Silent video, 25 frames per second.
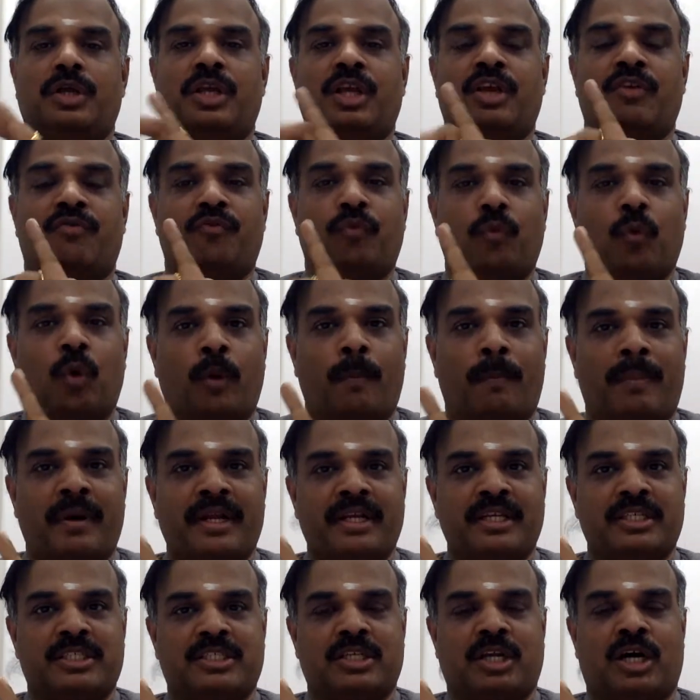If
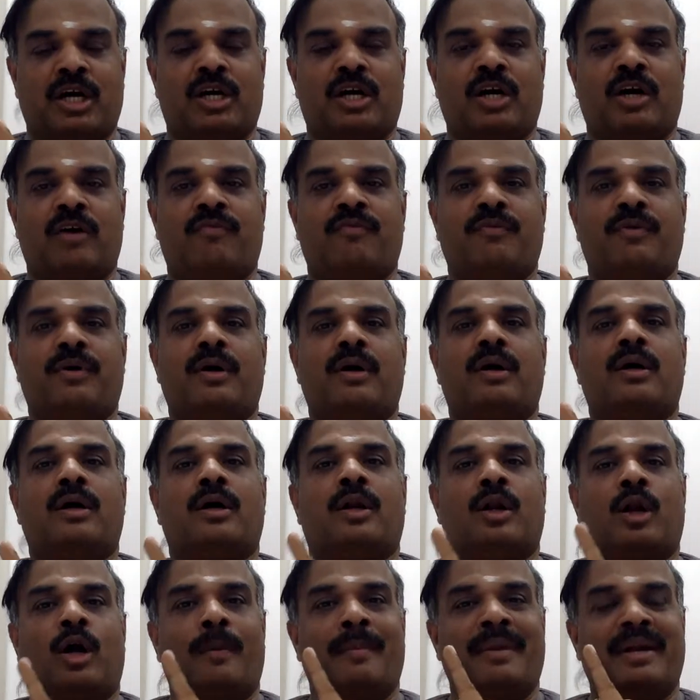opening stock of
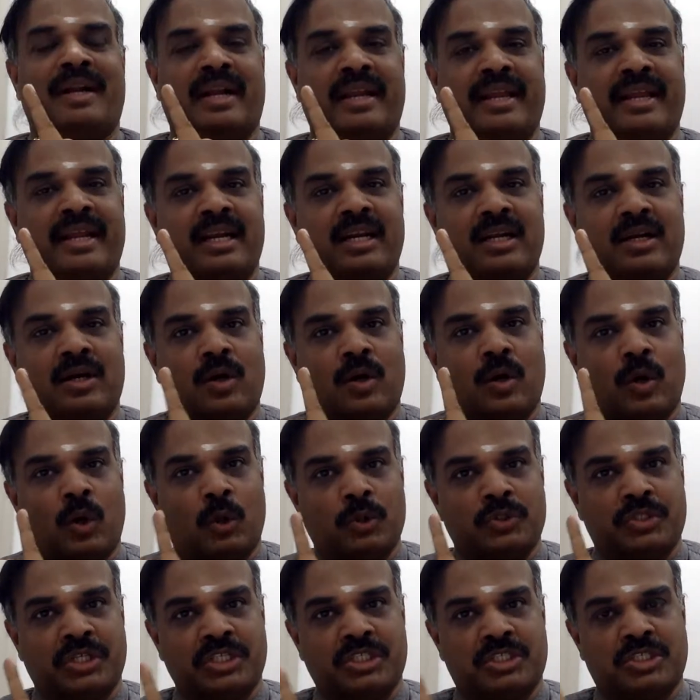raw material,
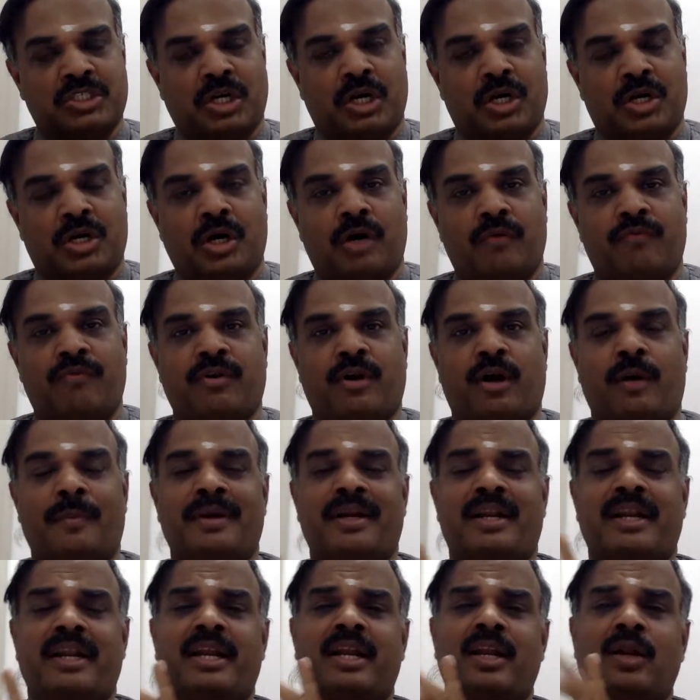closing stock of raw
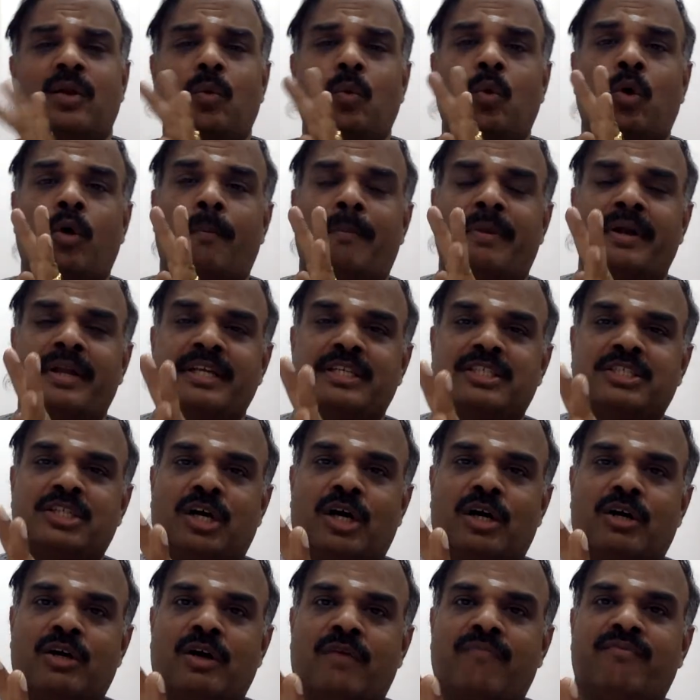material, opening
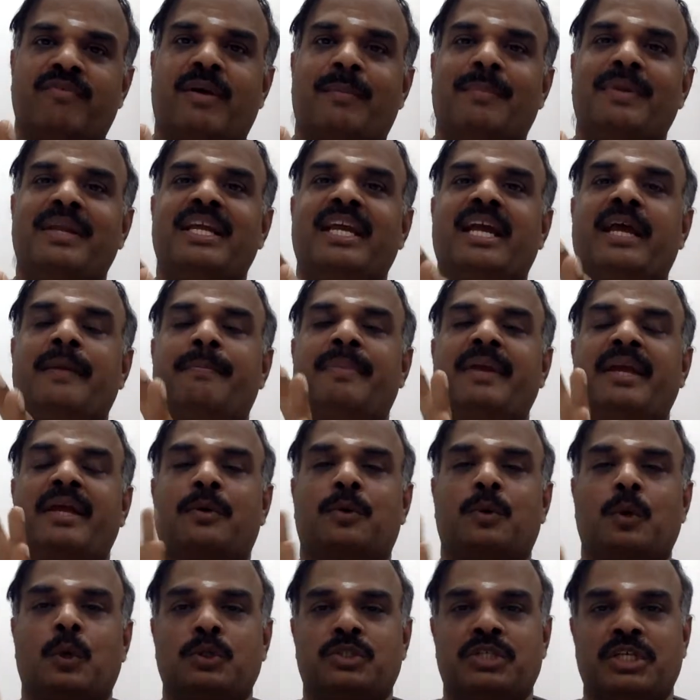stock of WAP,
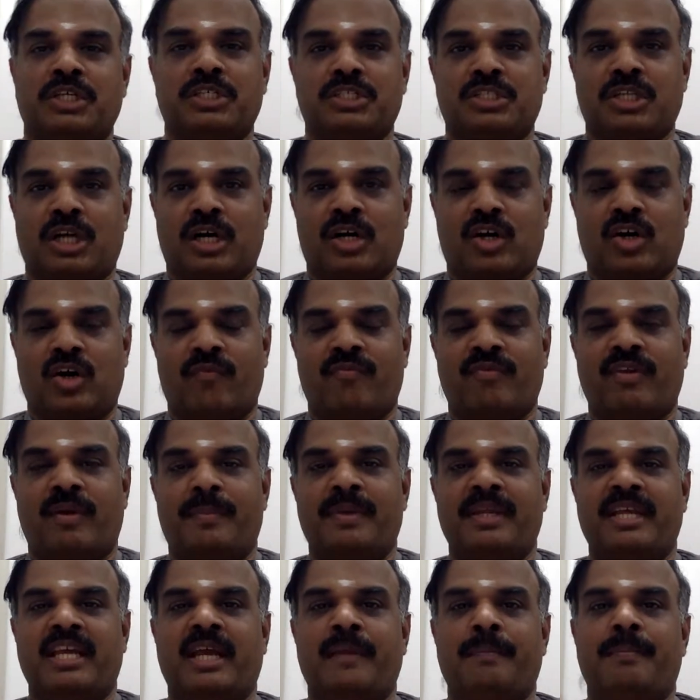closing stock of
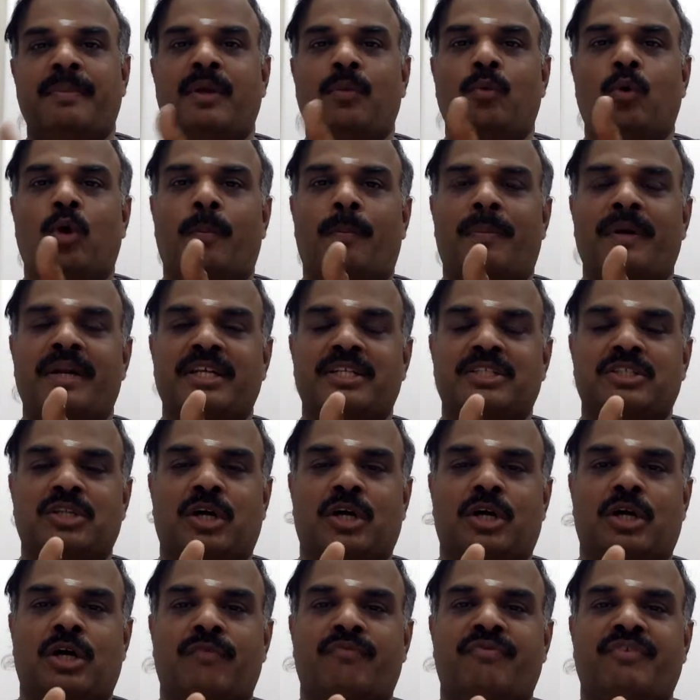WAP, opening
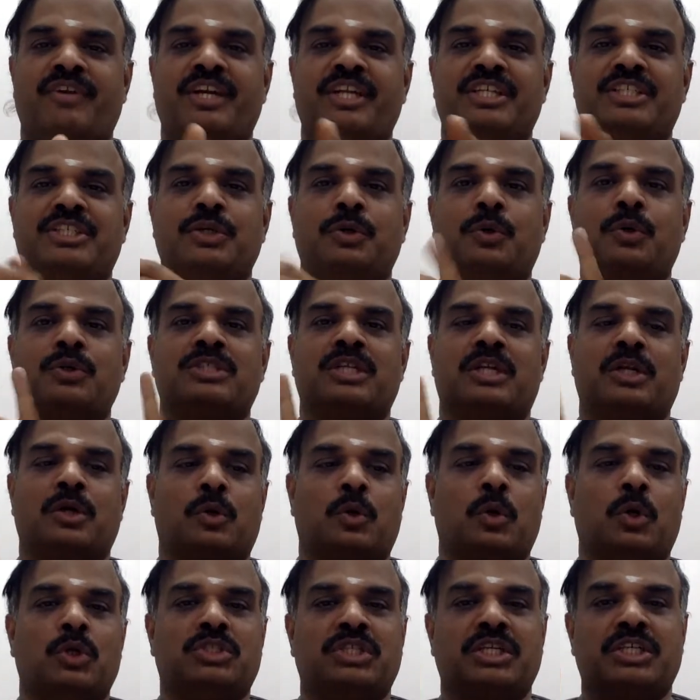stock of finished goods, and the
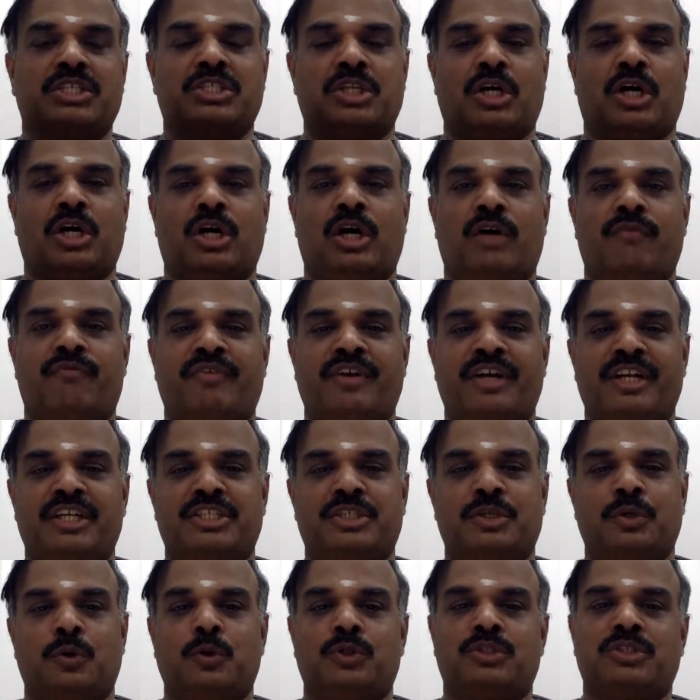closing stock of
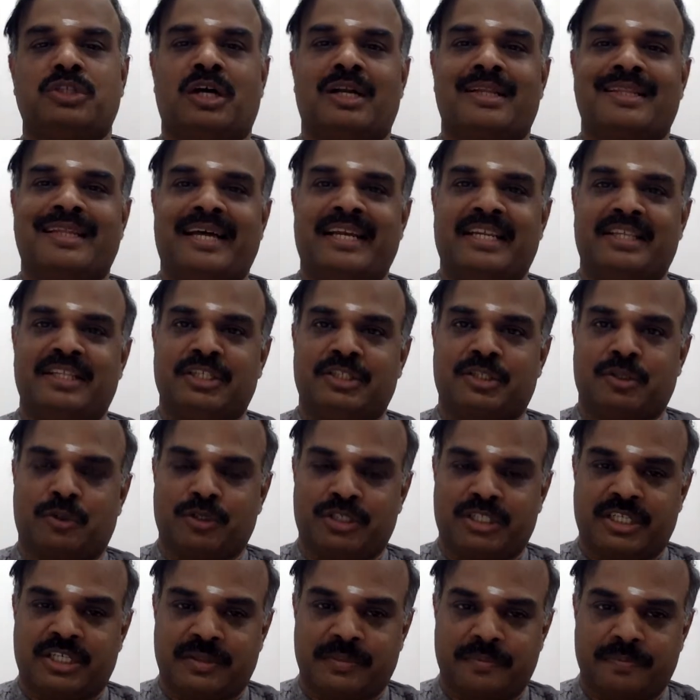finished goods are there in this
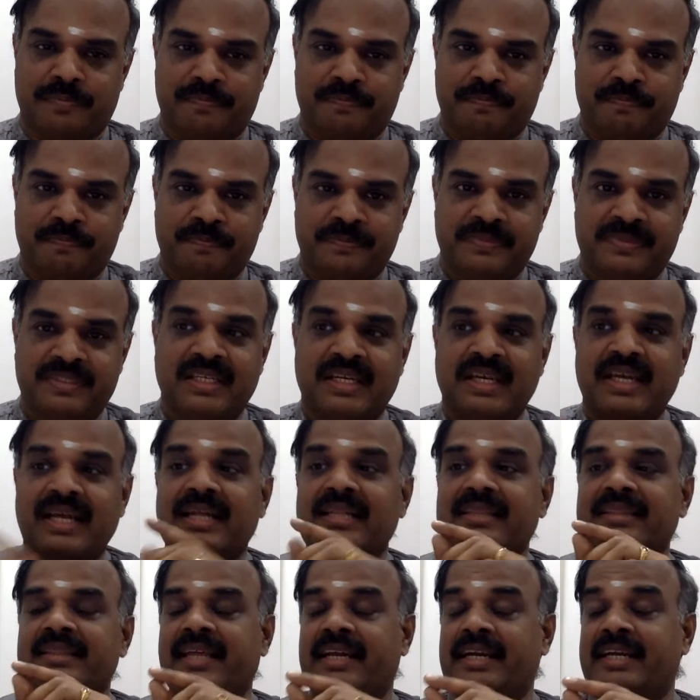question,
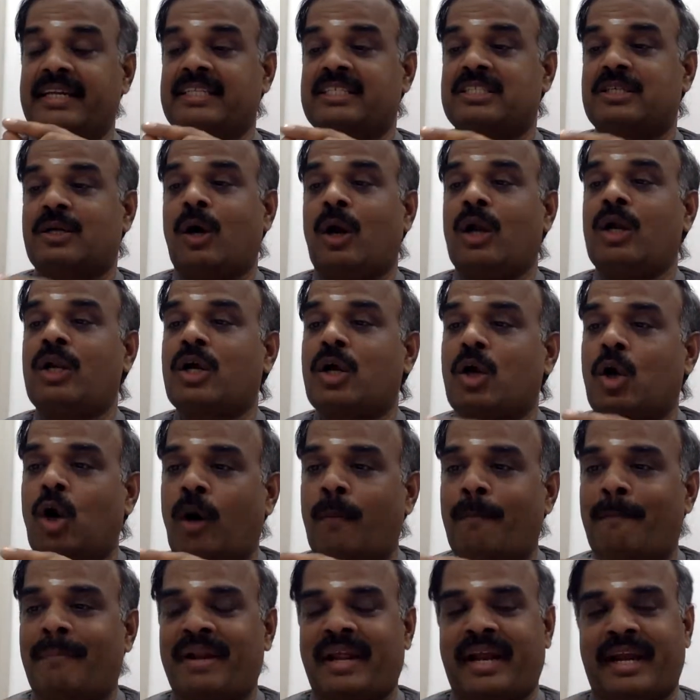then it is called
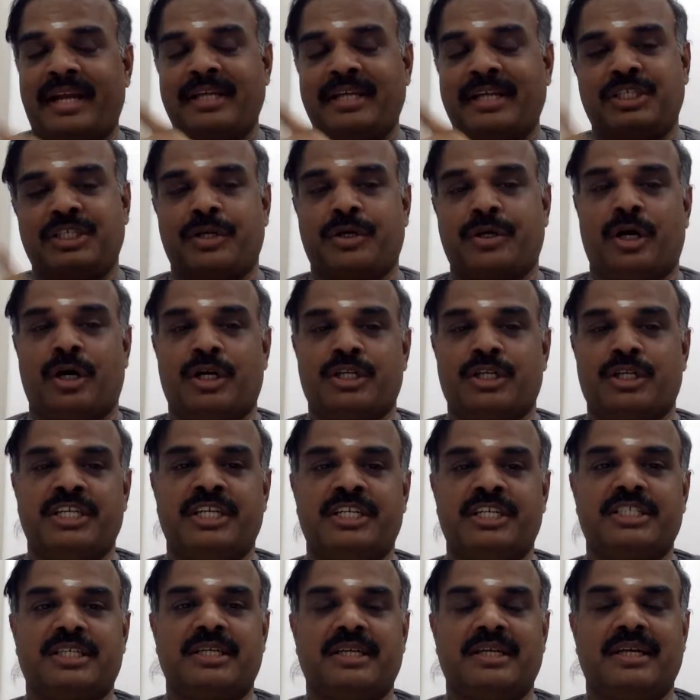comprehensive cost
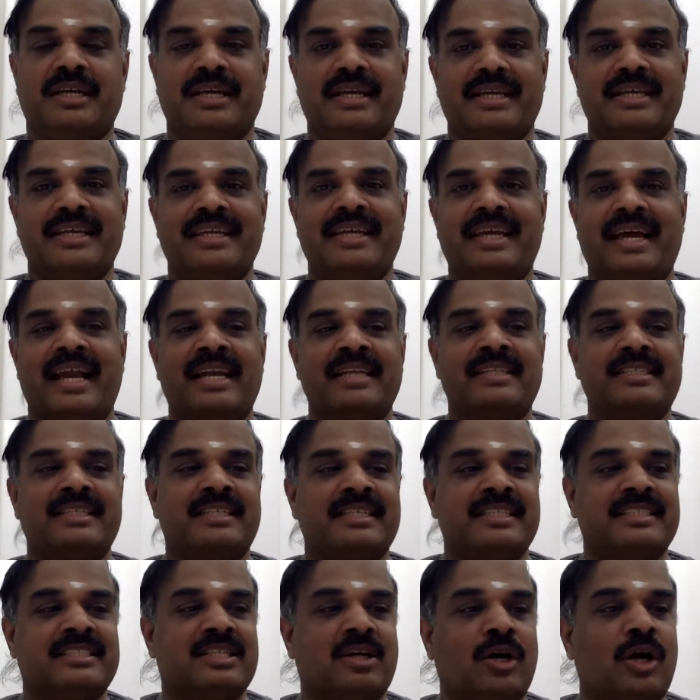sheet. Else it
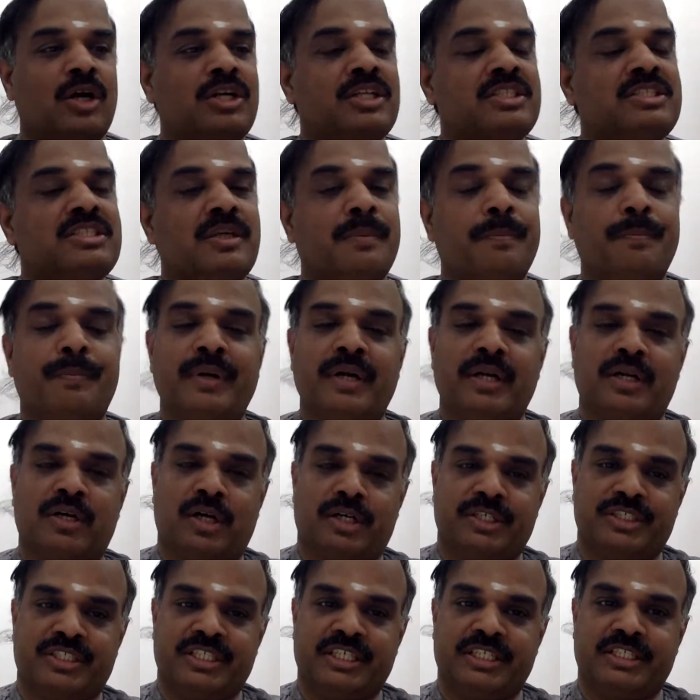is called simple
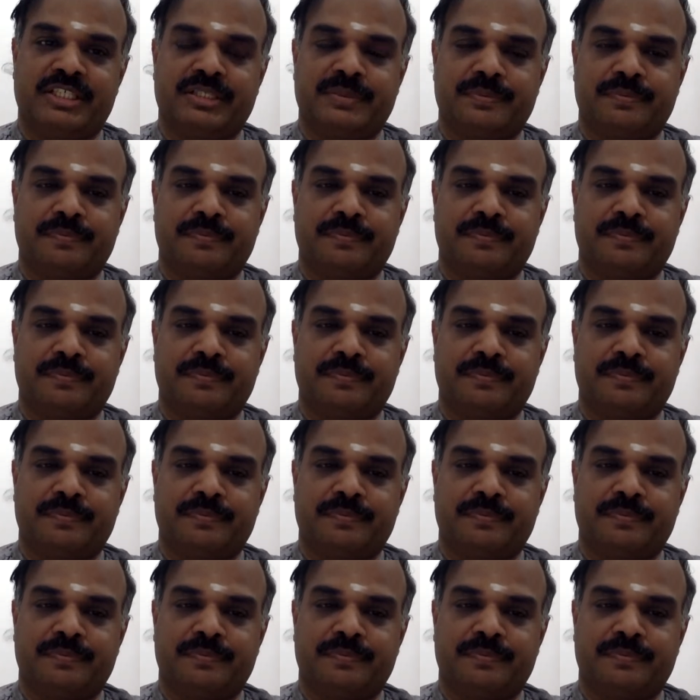cost sheet.